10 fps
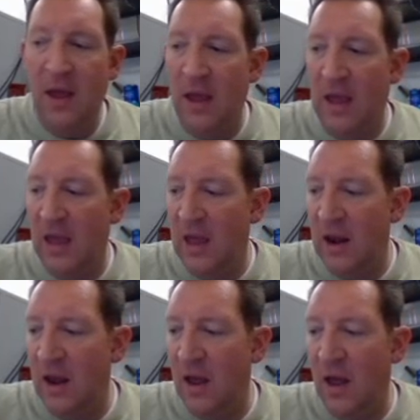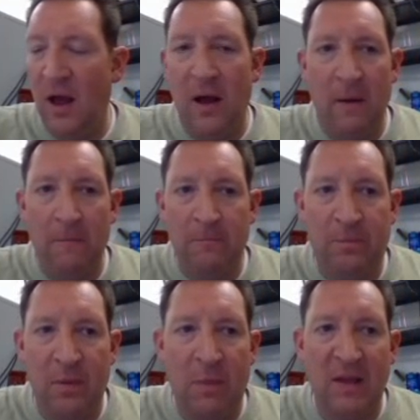in
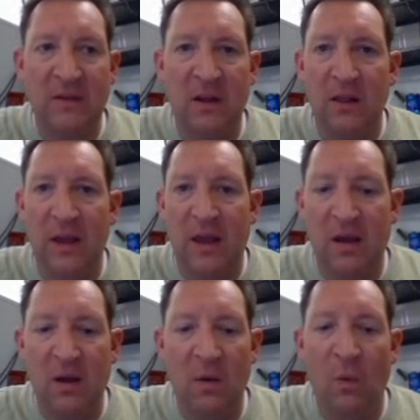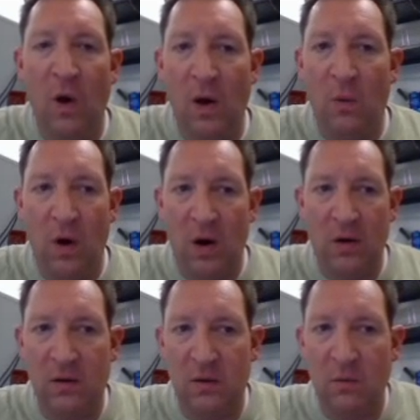basically what
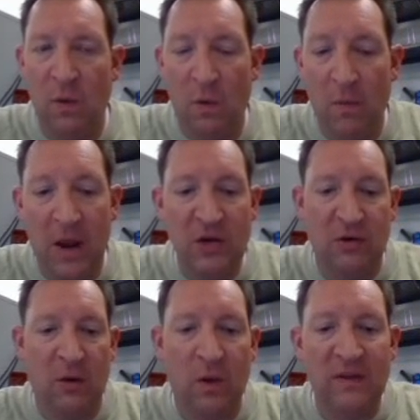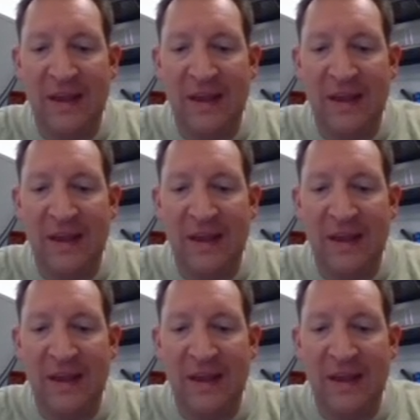we're measuring, what's